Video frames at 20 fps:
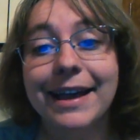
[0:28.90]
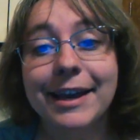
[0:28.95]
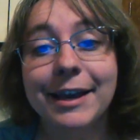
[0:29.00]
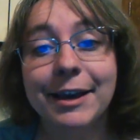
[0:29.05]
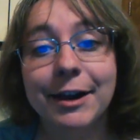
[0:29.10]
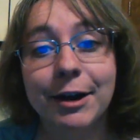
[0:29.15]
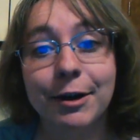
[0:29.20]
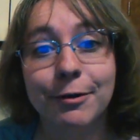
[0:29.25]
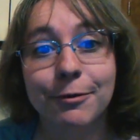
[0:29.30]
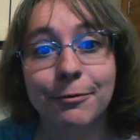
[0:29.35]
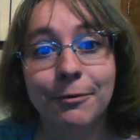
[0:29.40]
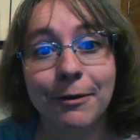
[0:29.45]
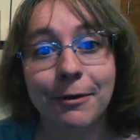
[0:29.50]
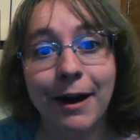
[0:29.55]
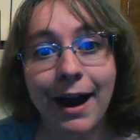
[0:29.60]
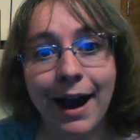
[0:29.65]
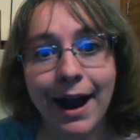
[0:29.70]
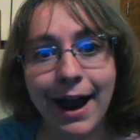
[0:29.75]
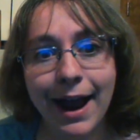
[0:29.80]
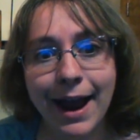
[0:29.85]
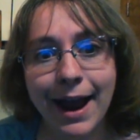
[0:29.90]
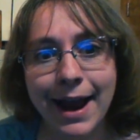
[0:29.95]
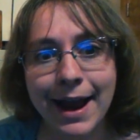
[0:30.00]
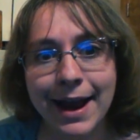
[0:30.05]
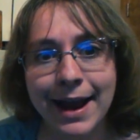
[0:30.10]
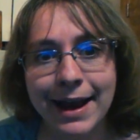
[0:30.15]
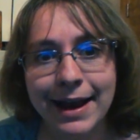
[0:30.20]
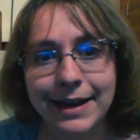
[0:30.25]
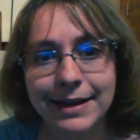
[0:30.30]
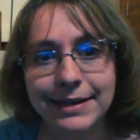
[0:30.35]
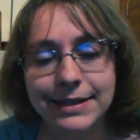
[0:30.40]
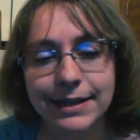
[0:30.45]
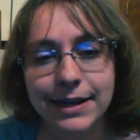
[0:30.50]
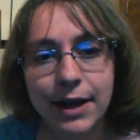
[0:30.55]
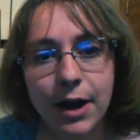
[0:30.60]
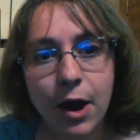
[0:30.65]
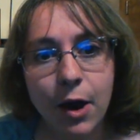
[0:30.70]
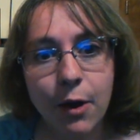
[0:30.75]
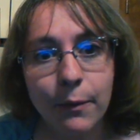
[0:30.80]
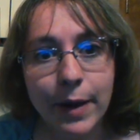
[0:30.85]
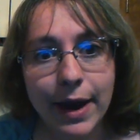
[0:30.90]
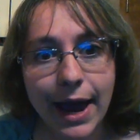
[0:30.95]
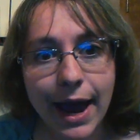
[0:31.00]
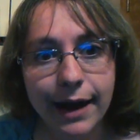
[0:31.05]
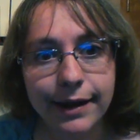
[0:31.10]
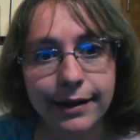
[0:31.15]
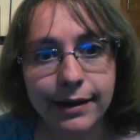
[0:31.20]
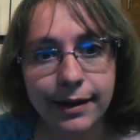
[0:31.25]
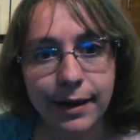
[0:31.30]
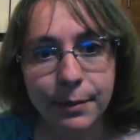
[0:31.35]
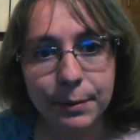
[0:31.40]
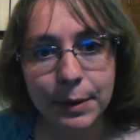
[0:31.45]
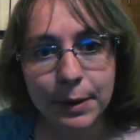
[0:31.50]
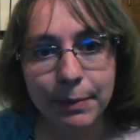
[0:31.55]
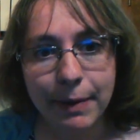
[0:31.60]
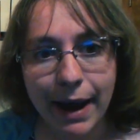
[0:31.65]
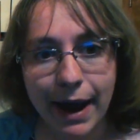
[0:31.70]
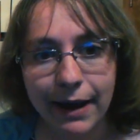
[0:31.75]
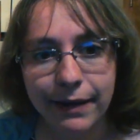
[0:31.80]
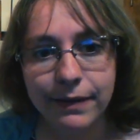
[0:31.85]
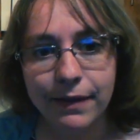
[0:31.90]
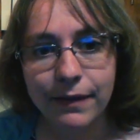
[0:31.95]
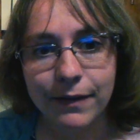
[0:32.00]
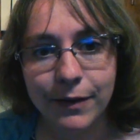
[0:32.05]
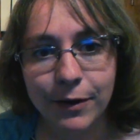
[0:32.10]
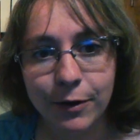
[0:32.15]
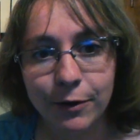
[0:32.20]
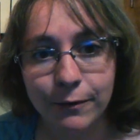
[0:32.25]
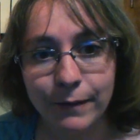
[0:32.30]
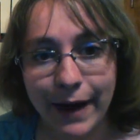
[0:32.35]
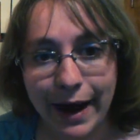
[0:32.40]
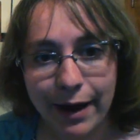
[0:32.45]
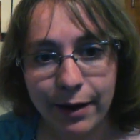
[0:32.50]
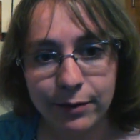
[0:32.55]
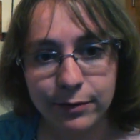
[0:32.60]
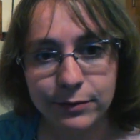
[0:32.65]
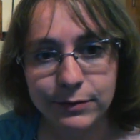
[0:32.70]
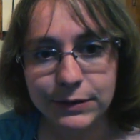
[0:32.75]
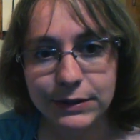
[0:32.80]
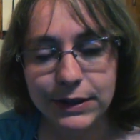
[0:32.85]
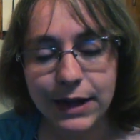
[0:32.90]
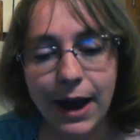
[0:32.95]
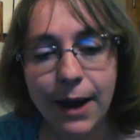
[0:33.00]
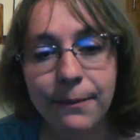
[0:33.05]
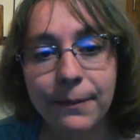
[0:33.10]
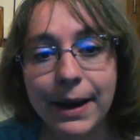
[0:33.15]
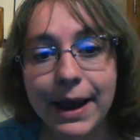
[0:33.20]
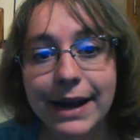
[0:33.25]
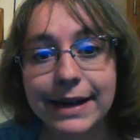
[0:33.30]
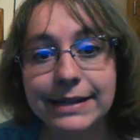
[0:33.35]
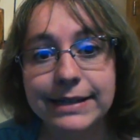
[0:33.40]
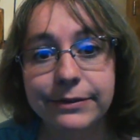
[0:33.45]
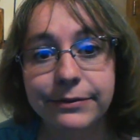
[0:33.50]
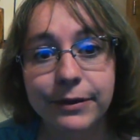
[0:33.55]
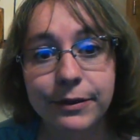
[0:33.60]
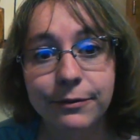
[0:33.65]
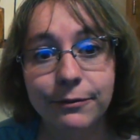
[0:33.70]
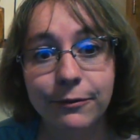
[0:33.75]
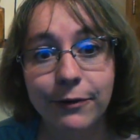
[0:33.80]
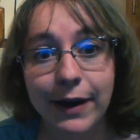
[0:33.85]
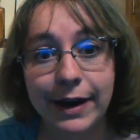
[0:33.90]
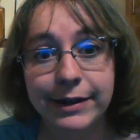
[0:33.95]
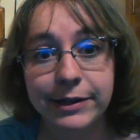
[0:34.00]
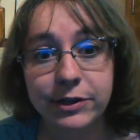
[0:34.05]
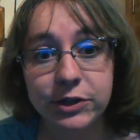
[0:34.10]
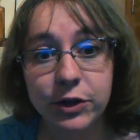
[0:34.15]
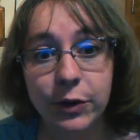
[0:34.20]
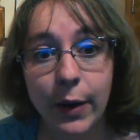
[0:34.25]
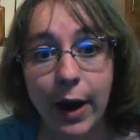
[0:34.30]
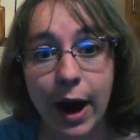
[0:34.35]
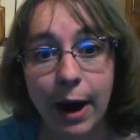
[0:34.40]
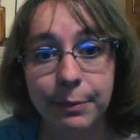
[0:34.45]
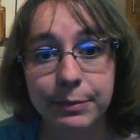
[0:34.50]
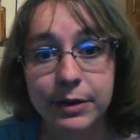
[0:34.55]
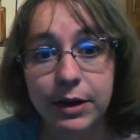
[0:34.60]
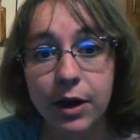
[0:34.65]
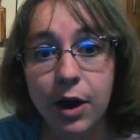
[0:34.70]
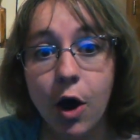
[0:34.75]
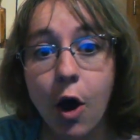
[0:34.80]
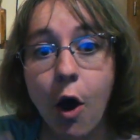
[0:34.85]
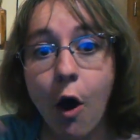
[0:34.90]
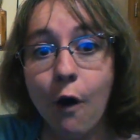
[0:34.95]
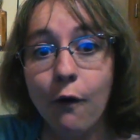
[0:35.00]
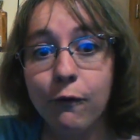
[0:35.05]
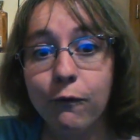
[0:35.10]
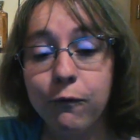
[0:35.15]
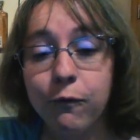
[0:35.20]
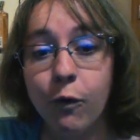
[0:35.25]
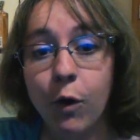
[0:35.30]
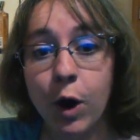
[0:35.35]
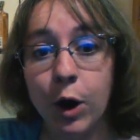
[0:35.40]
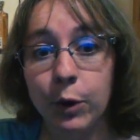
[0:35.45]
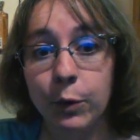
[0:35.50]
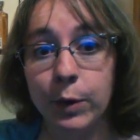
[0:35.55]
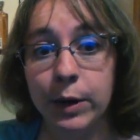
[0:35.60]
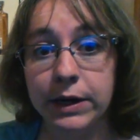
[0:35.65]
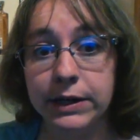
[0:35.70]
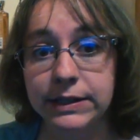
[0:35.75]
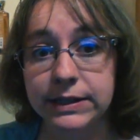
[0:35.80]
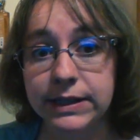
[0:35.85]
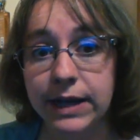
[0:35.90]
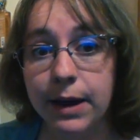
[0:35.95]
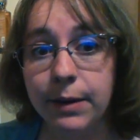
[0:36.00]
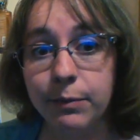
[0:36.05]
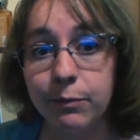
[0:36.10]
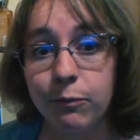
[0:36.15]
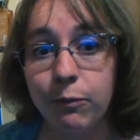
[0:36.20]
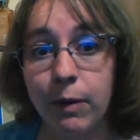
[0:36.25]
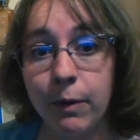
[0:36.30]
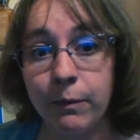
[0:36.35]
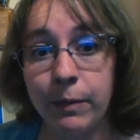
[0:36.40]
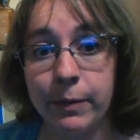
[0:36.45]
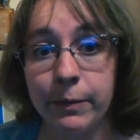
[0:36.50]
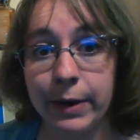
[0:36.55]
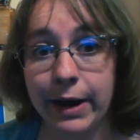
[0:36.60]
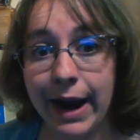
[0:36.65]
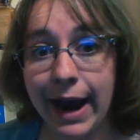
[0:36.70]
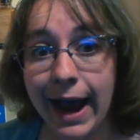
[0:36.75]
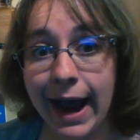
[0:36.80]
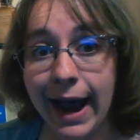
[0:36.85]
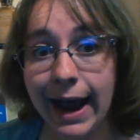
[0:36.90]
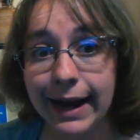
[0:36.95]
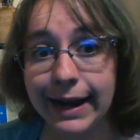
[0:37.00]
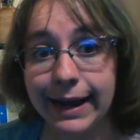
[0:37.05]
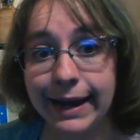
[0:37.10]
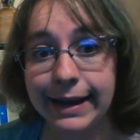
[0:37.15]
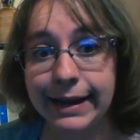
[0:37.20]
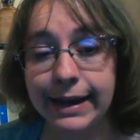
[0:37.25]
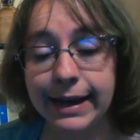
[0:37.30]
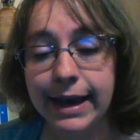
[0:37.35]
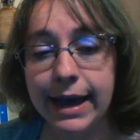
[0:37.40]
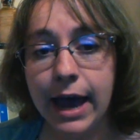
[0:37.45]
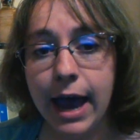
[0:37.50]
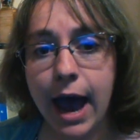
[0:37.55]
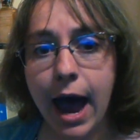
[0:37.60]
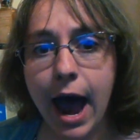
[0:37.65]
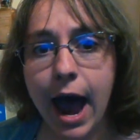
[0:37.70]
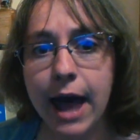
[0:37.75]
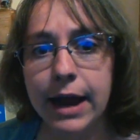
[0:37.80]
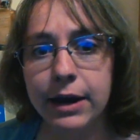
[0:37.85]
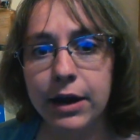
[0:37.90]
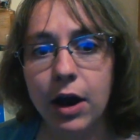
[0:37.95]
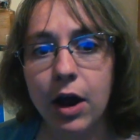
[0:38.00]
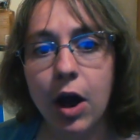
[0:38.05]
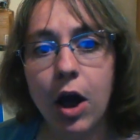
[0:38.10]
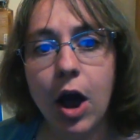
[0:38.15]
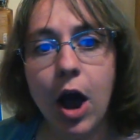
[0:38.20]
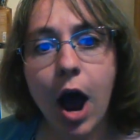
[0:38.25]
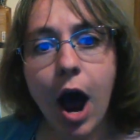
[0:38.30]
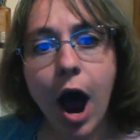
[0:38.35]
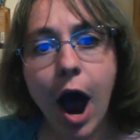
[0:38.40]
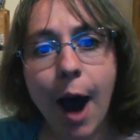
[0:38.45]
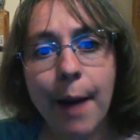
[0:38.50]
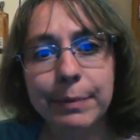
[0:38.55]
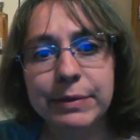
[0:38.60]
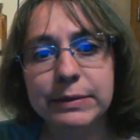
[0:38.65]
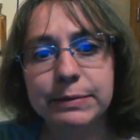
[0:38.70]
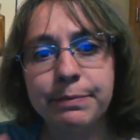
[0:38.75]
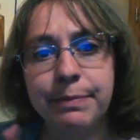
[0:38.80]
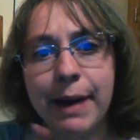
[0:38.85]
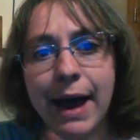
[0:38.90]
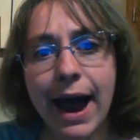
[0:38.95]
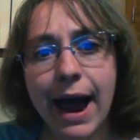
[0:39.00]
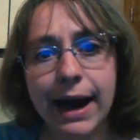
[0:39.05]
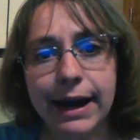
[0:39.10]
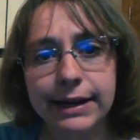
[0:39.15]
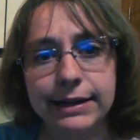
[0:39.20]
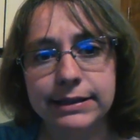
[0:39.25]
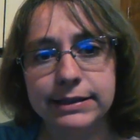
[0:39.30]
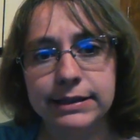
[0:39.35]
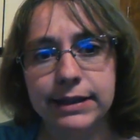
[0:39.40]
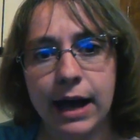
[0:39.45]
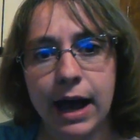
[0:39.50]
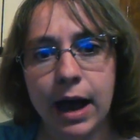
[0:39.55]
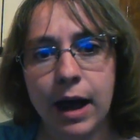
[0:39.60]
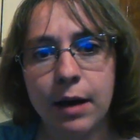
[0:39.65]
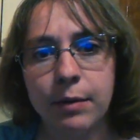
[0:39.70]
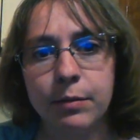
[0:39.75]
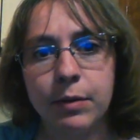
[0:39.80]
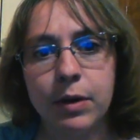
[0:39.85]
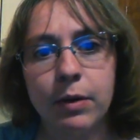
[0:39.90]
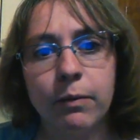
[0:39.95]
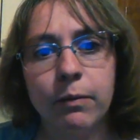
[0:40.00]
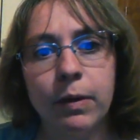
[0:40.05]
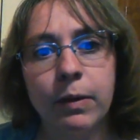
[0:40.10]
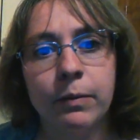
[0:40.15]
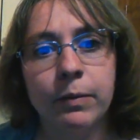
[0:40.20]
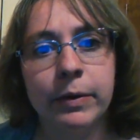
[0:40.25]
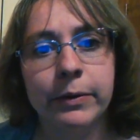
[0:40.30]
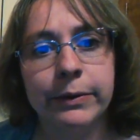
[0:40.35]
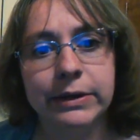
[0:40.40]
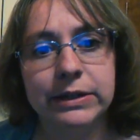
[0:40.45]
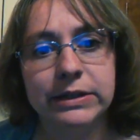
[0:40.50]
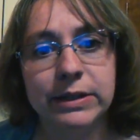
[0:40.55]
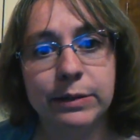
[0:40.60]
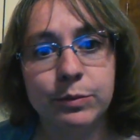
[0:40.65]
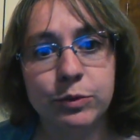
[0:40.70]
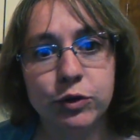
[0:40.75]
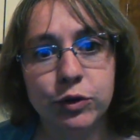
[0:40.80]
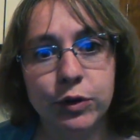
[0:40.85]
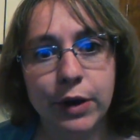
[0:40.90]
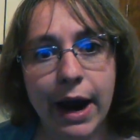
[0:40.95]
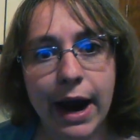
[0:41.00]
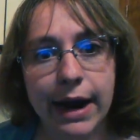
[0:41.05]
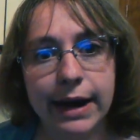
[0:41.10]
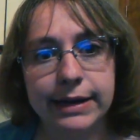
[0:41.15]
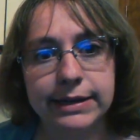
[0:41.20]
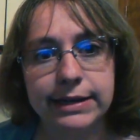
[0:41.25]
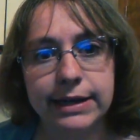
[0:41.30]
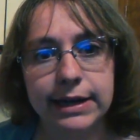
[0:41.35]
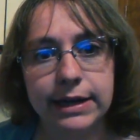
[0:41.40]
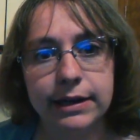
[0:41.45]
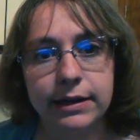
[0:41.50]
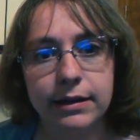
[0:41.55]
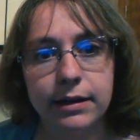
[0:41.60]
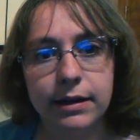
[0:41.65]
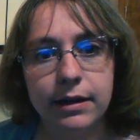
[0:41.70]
You're right. We had a number path on the ground, and we had different friends who hopped forward some when we were adding and hopped back some when we were subtracting.